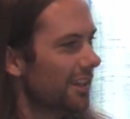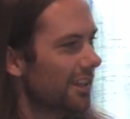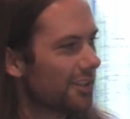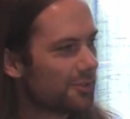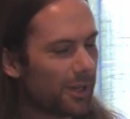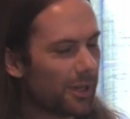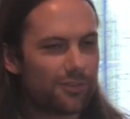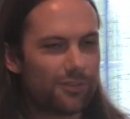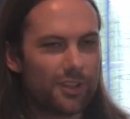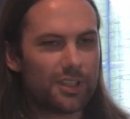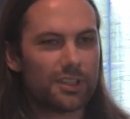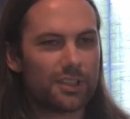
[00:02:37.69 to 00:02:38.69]
And it's about
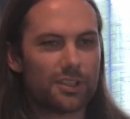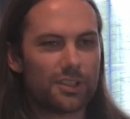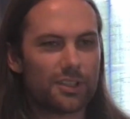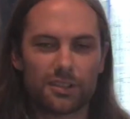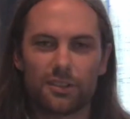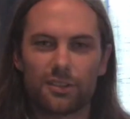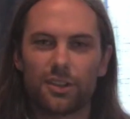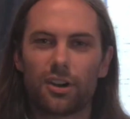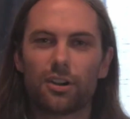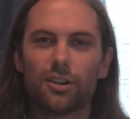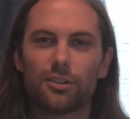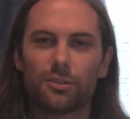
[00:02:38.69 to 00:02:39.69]
filling the
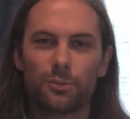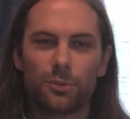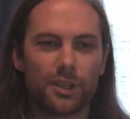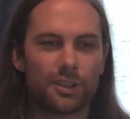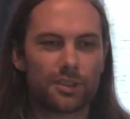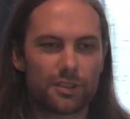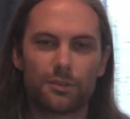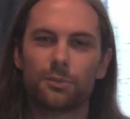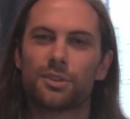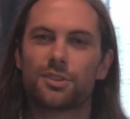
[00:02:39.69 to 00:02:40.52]
heart with